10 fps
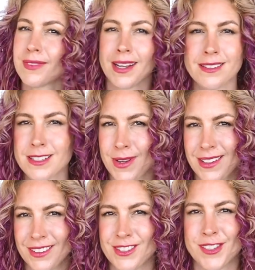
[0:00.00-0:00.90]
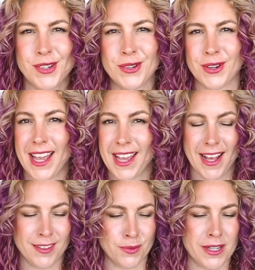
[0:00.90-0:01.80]
customize it to suit your hair
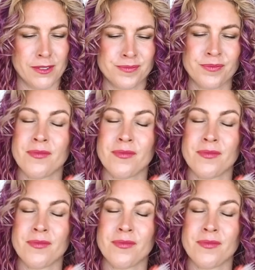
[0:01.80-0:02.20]
as well.